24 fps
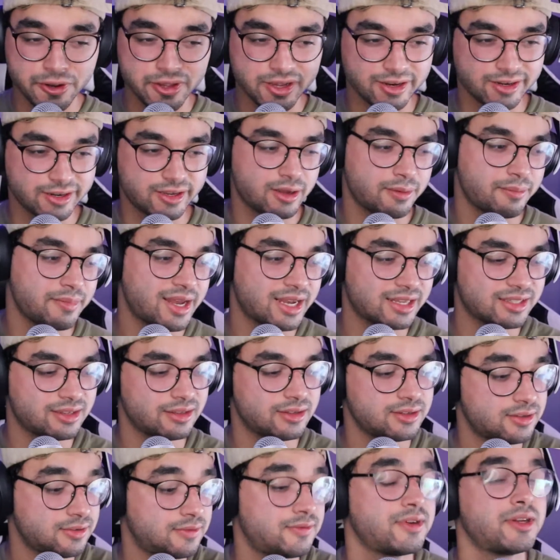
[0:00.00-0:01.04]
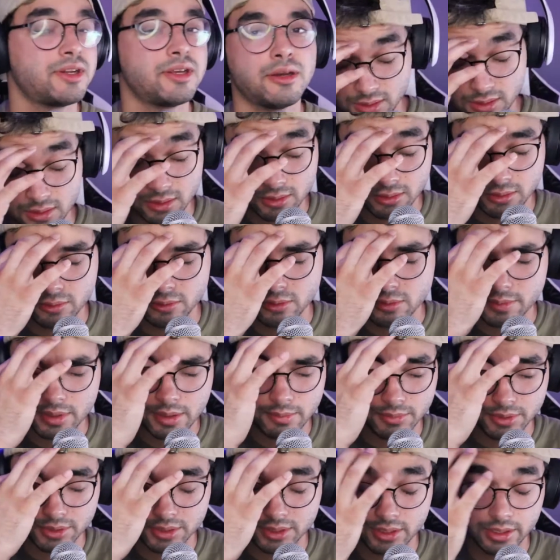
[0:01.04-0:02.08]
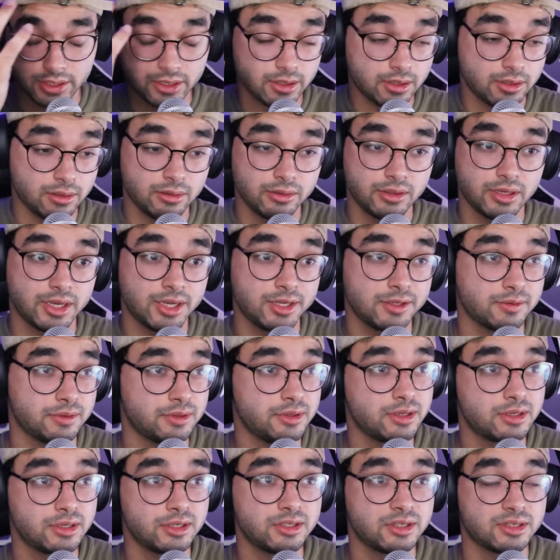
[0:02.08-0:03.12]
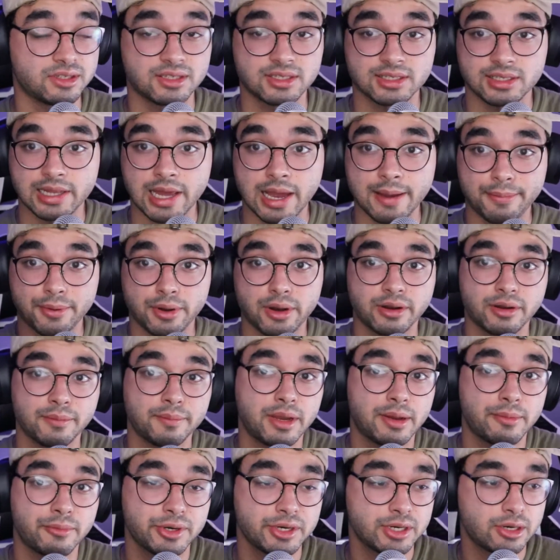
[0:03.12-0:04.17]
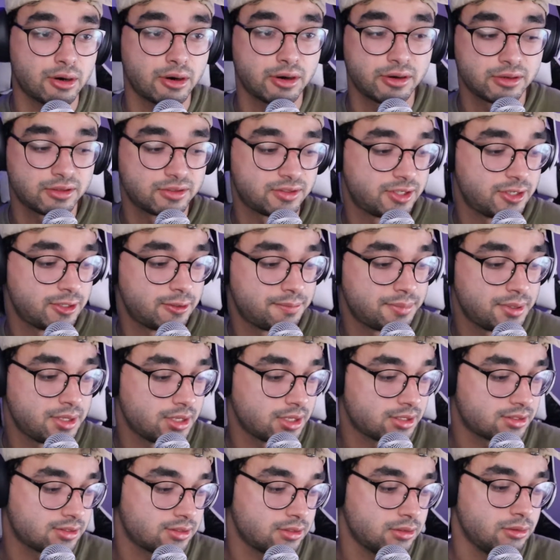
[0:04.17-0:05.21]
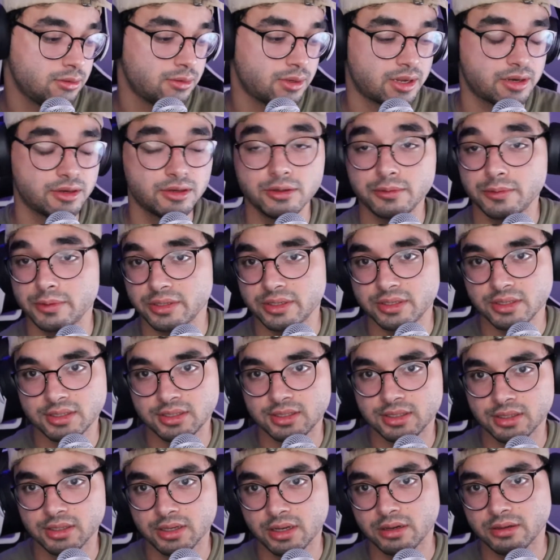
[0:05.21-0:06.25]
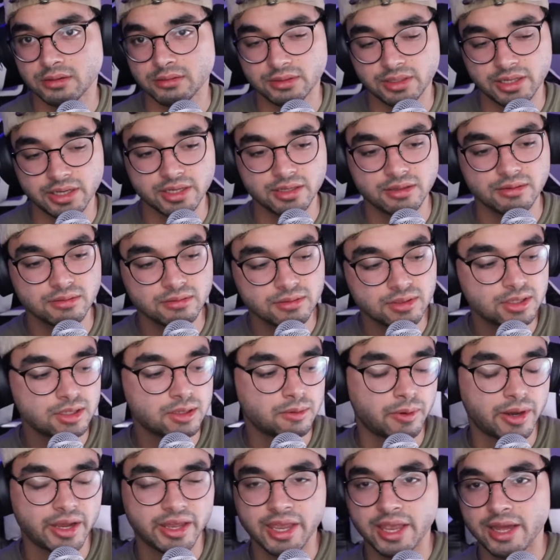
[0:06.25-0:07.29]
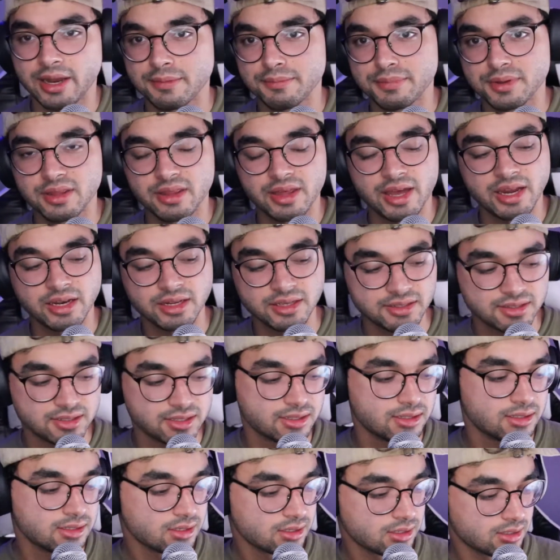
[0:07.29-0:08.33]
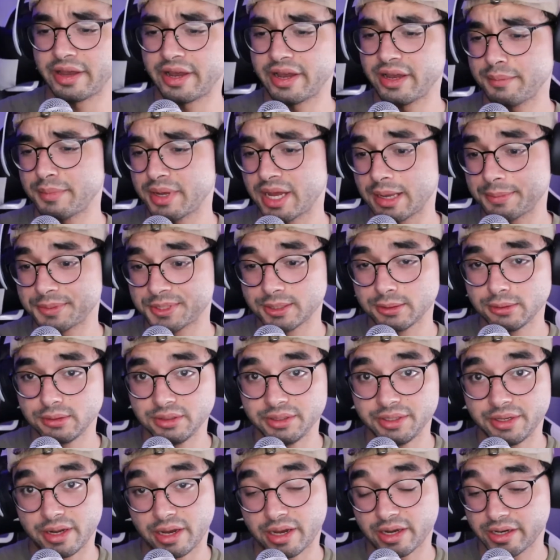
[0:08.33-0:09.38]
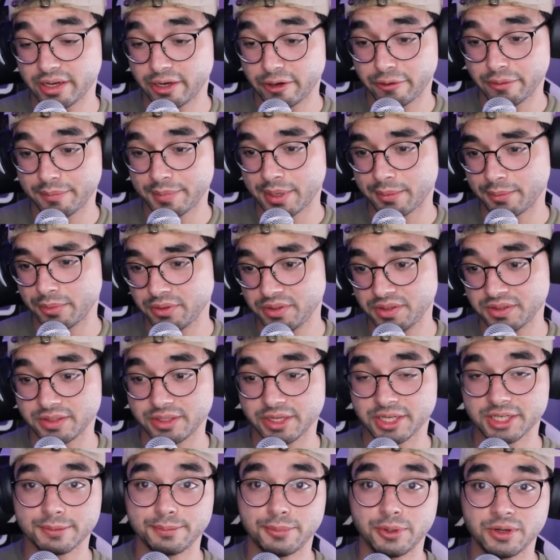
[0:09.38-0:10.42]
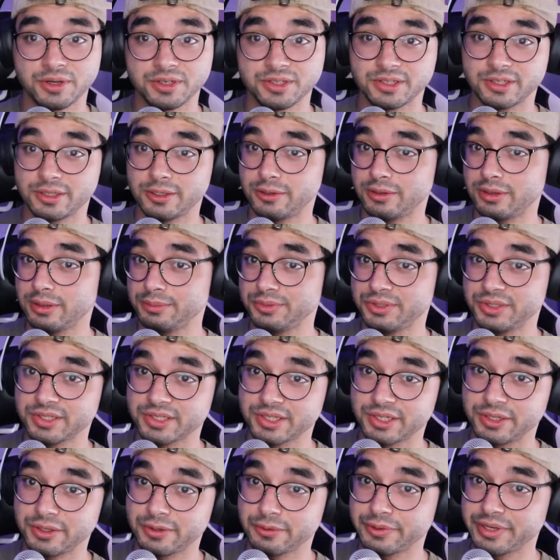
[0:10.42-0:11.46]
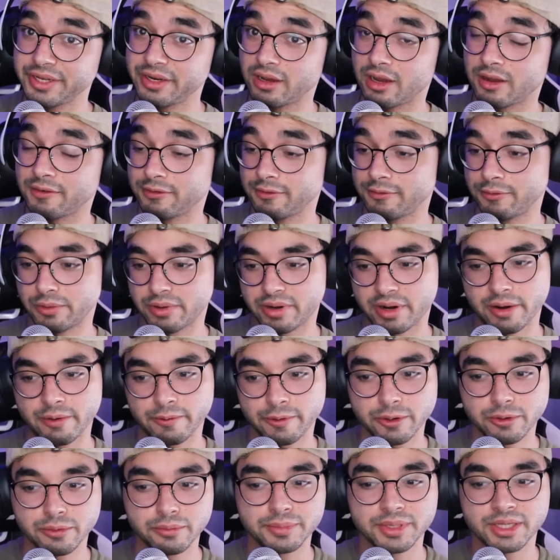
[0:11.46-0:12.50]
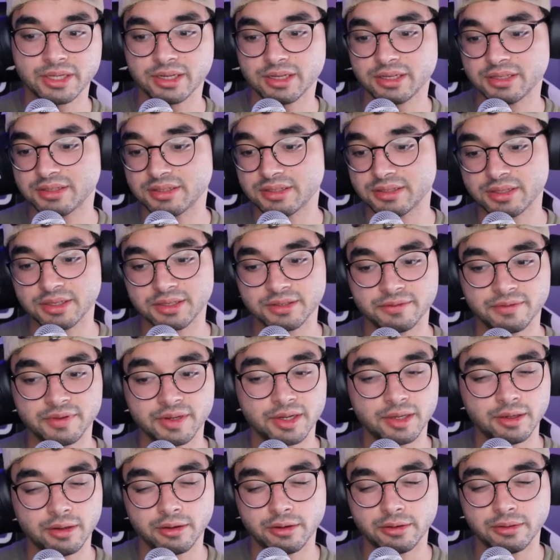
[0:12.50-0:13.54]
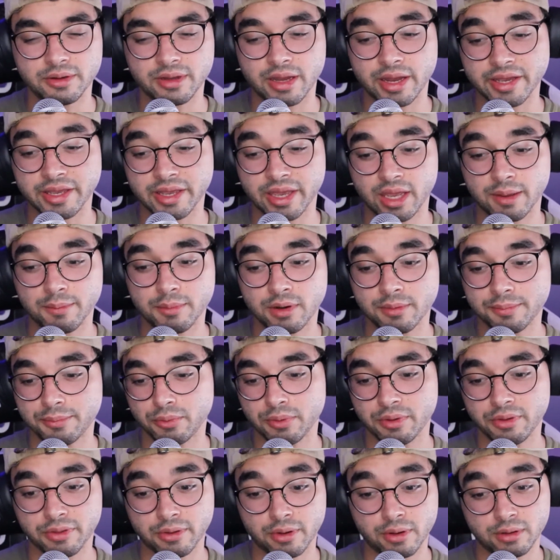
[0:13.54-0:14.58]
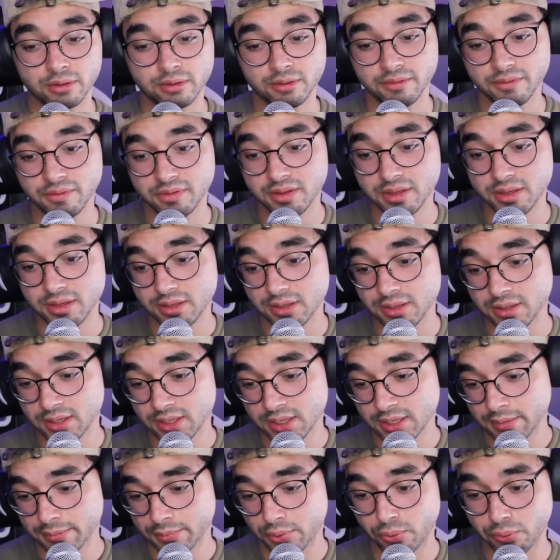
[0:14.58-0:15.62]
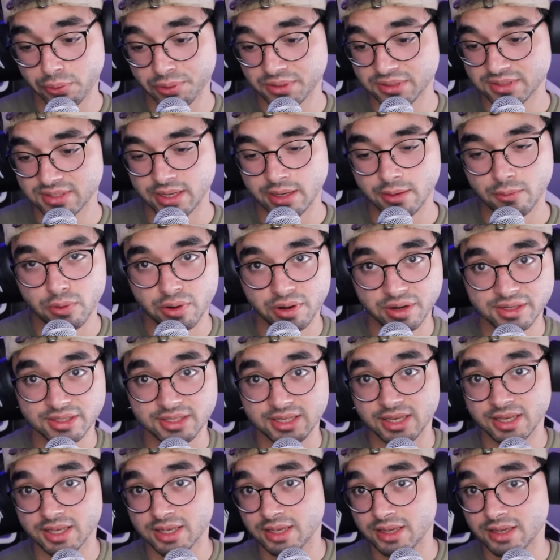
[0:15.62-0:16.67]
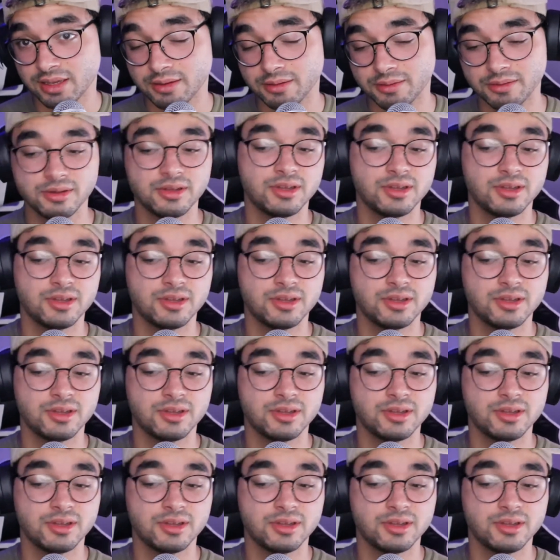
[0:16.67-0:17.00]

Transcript: you can come back to this video. Who remembers the good old days when you could just slap on a memory card onto your P S two and you were good to go? Like, why can't it be that easy? I'm absolutely not going to remember this next part, so I'm just going to read off of what I wrote, because this video I came up with all of the points I wanted to hit